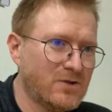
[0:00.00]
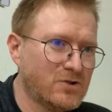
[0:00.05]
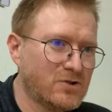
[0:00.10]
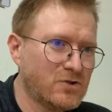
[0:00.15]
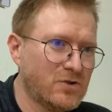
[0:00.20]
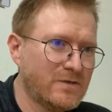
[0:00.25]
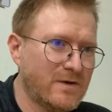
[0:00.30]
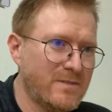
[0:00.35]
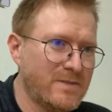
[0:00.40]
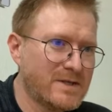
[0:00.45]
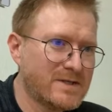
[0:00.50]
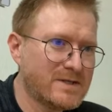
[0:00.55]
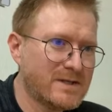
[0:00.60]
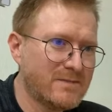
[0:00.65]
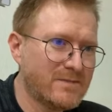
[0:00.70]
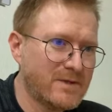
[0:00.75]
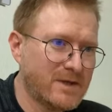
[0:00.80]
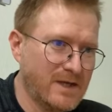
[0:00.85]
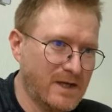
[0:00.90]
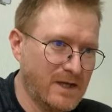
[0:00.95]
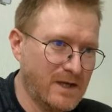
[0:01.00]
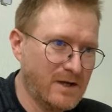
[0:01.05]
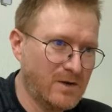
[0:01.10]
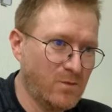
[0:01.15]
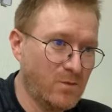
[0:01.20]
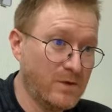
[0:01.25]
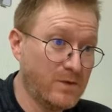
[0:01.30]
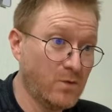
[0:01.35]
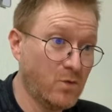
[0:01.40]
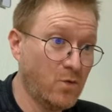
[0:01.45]
Not sure if I missed
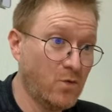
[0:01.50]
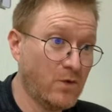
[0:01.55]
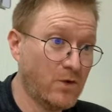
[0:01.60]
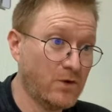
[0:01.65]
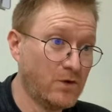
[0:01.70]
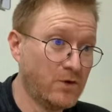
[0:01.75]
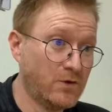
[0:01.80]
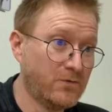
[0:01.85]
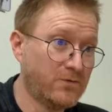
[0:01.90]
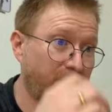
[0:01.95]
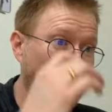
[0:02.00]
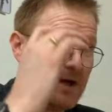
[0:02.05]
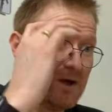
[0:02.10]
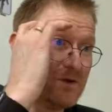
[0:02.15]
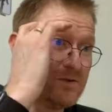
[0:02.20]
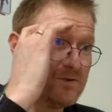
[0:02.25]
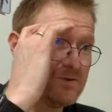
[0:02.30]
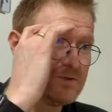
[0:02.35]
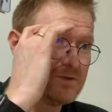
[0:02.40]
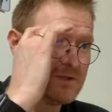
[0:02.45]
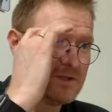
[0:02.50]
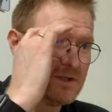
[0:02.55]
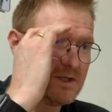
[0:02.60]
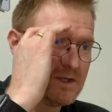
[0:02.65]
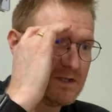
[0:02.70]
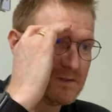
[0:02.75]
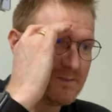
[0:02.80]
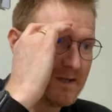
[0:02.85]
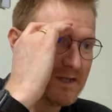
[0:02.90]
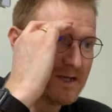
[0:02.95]
something. With all the new foes
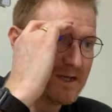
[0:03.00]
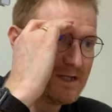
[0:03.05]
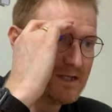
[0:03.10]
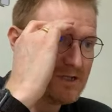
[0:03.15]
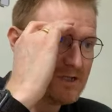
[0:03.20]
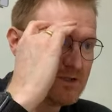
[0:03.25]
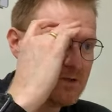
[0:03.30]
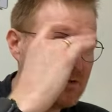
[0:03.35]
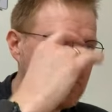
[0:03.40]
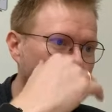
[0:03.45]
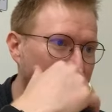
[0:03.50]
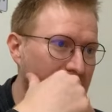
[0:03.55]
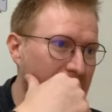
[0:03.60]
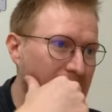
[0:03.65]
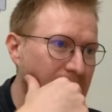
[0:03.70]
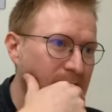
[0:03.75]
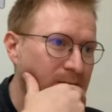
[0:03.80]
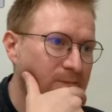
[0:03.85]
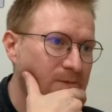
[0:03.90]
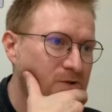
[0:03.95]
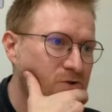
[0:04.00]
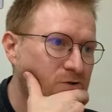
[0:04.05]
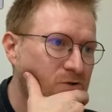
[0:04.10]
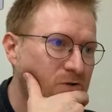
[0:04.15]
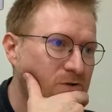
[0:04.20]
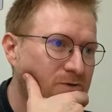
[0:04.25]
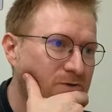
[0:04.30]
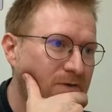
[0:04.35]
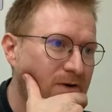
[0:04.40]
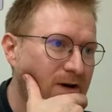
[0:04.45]
and the explanation, be
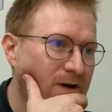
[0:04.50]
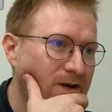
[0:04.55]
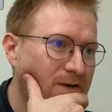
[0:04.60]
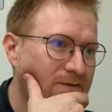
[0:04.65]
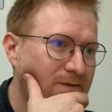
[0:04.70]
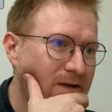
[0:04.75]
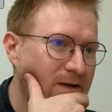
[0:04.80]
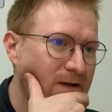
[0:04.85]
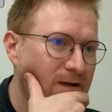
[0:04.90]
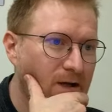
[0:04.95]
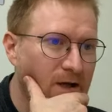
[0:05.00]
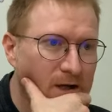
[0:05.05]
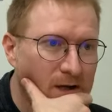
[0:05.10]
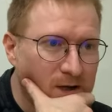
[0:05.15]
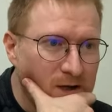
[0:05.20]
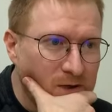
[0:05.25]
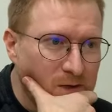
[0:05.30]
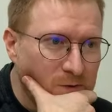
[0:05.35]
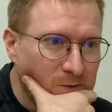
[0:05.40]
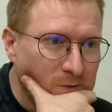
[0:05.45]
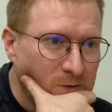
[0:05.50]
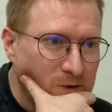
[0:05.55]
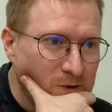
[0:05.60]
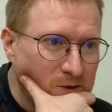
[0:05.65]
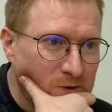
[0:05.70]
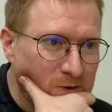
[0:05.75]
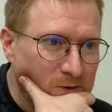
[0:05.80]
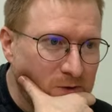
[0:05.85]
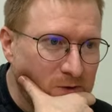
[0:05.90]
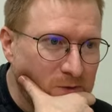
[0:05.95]
drawn via event.
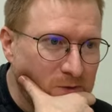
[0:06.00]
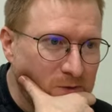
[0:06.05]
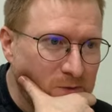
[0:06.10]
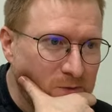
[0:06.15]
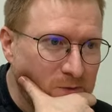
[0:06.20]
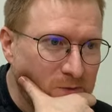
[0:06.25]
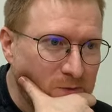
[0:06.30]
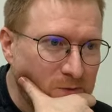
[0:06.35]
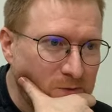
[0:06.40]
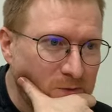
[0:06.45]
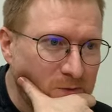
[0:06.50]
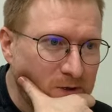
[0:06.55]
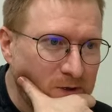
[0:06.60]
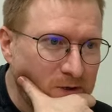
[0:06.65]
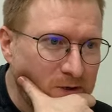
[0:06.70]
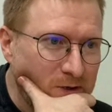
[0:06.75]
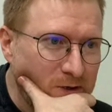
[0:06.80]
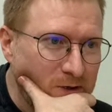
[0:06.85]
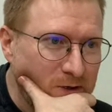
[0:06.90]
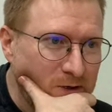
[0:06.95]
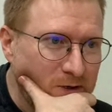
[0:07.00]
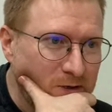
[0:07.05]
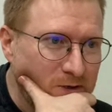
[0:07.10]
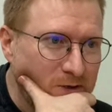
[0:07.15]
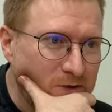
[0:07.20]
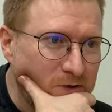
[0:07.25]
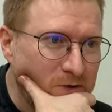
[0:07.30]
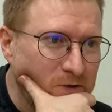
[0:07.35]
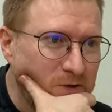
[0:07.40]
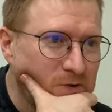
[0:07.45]

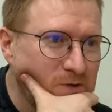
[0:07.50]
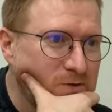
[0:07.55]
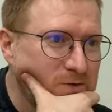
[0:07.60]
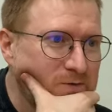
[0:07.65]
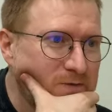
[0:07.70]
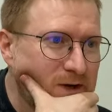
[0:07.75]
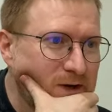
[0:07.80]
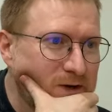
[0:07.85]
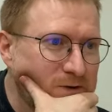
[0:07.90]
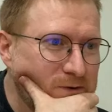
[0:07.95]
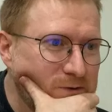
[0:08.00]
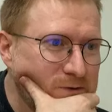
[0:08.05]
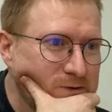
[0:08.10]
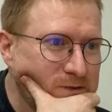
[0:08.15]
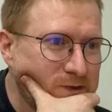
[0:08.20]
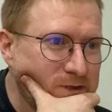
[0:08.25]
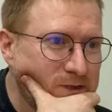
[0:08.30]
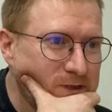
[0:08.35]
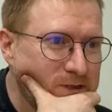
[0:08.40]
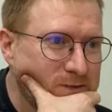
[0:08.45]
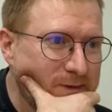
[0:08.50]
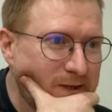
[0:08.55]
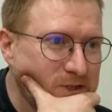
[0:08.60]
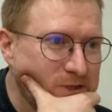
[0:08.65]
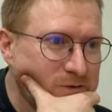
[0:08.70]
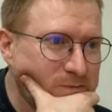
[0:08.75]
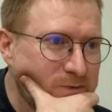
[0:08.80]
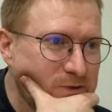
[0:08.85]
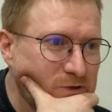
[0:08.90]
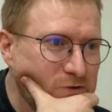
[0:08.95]
Will the new foes in the
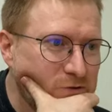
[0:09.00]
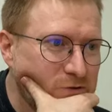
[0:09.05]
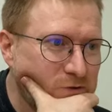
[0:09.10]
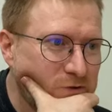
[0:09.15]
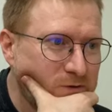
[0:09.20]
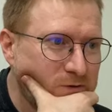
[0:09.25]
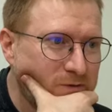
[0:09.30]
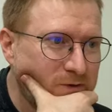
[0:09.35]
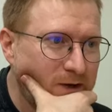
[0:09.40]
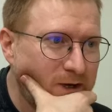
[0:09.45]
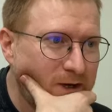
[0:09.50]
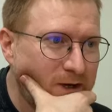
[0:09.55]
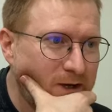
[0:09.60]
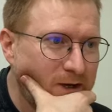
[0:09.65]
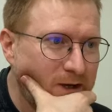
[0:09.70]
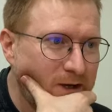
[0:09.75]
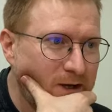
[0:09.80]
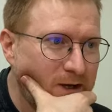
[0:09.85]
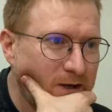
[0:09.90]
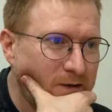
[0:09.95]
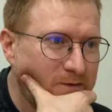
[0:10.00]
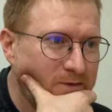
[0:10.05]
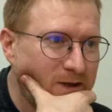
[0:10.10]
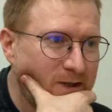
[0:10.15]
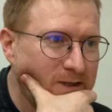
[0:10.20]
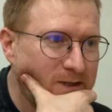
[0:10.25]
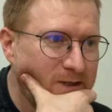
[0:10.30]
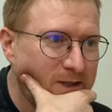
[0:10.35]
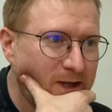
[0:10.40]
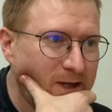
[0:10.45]
expansion be drawn via
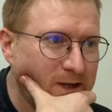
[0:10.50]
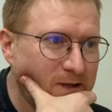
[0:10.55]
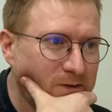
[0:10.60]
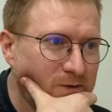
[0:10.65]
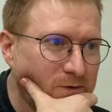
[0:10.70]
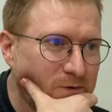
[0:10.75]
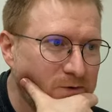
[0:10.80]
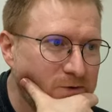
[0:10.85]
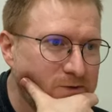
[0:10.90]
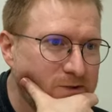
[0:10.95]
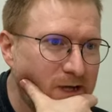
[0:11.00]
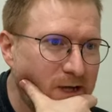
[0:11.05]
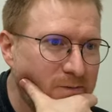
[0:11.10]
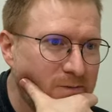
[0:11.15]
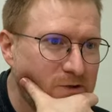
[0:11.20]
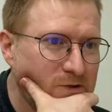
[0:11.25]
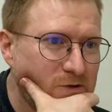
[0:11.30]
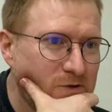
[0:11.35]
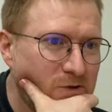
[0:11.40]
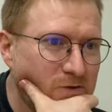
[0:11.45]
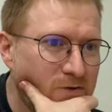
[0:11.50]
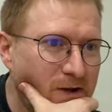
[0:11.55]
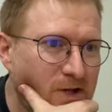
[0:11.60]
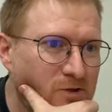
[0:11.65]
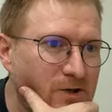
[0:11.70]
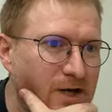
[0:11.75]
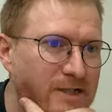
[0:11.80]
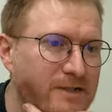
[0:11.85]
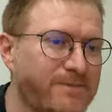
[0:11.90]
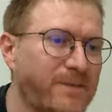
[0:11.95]
event deck or set mission
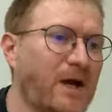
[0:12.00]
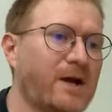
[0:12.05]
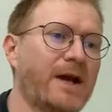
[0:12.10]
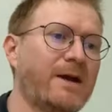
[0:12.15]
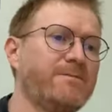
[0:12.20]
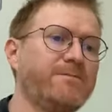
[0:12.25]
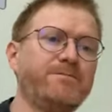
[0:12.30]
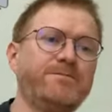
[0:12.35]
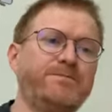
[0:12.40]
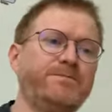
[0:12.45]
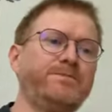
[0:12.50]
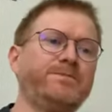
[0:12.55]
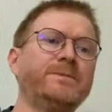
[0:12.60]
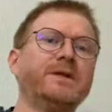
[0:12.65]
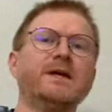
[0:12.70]
threat tracks? Okay,